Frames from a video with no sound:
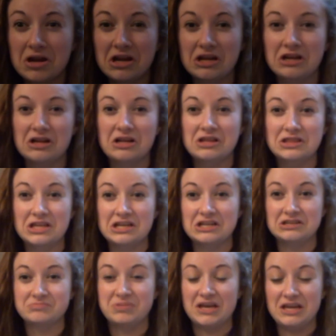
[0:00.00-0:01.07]
my god that
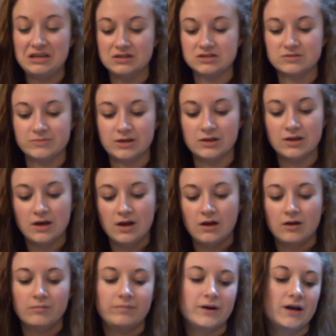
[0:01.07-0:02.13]
pains me
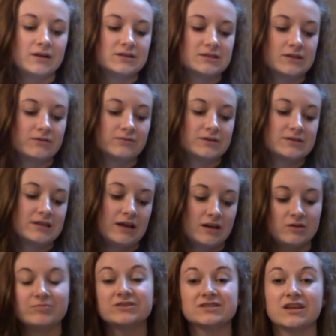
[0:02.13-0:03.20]
but it was
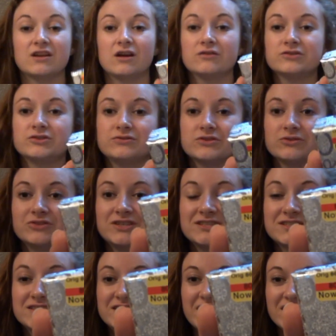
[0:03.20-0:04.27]
80% off so it was only
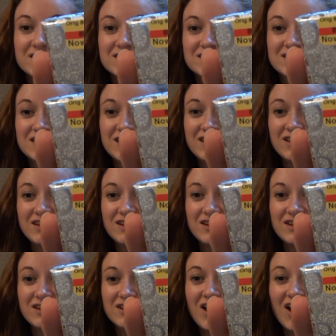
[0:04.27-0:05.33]

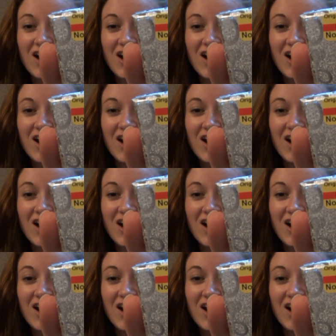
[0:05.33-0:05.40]
16